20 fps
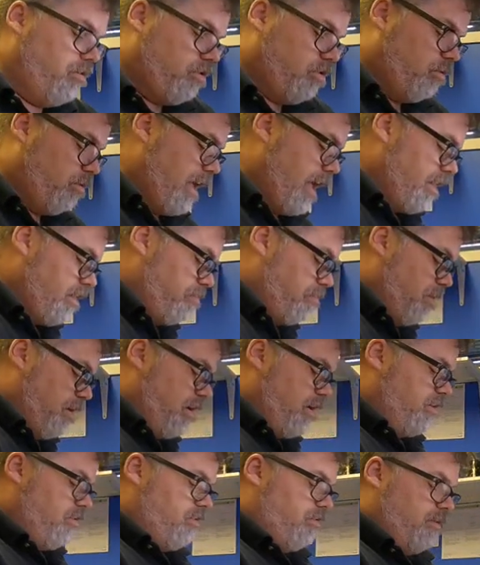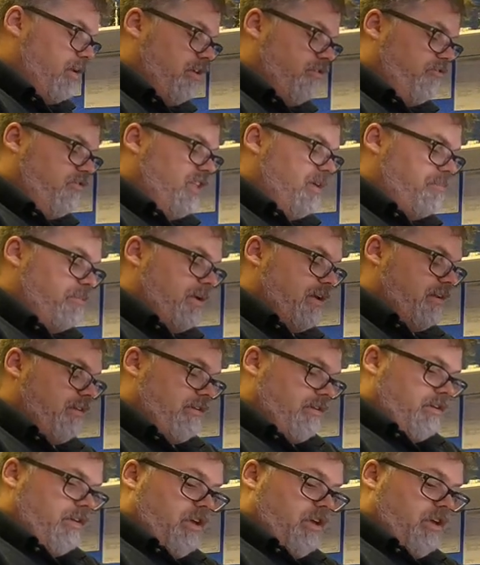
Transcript: So that's apart, so we can flip it.